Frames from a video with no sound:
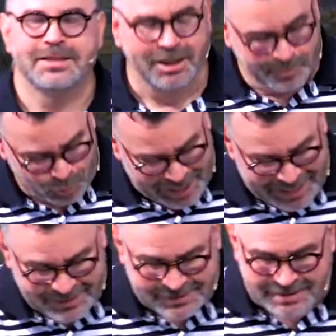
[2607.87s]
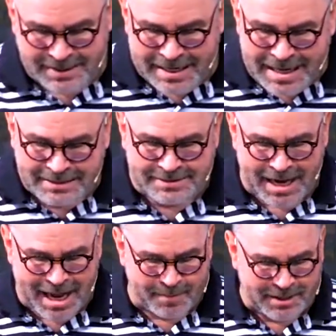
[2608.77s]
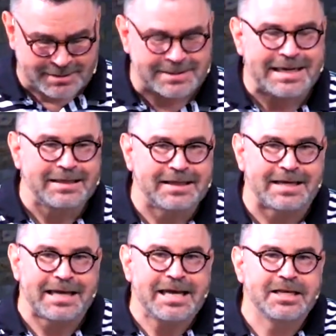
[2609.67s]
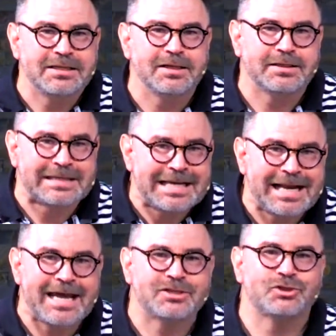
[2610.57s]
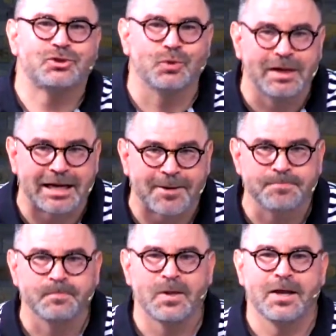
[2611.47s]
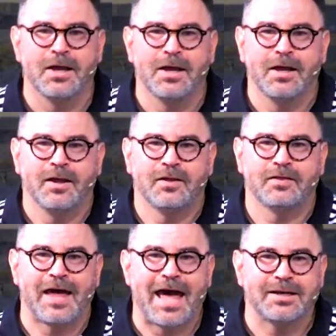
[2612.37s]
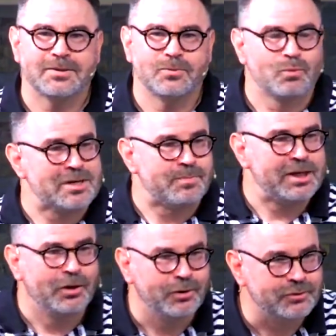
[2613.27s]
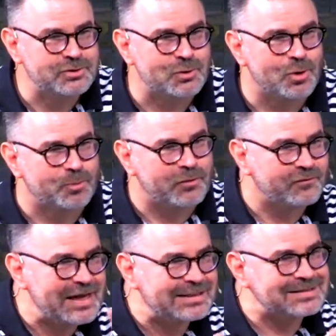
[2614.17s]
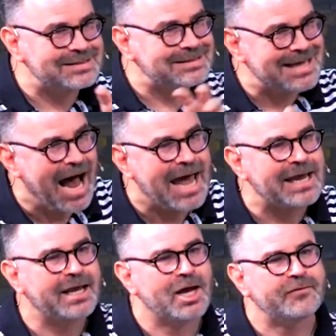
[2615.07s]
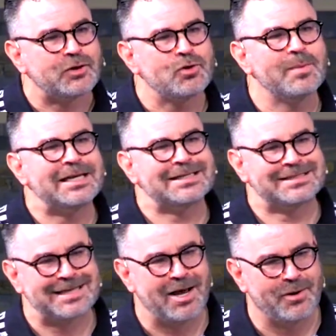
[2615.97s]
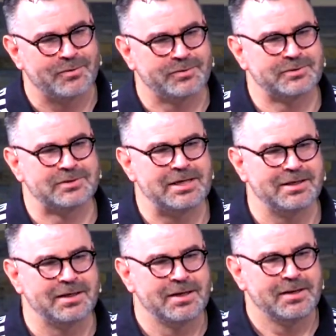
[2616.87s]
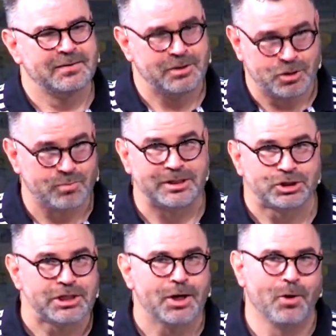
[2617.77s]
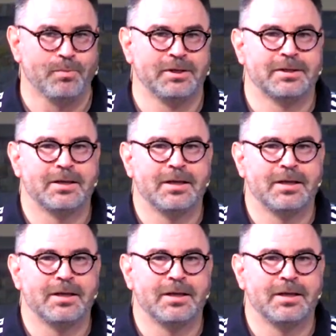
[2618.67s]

Telomerase is an enzyme that's in the DNA stream that rebuilds or prevents the dying of human cells in the human genome.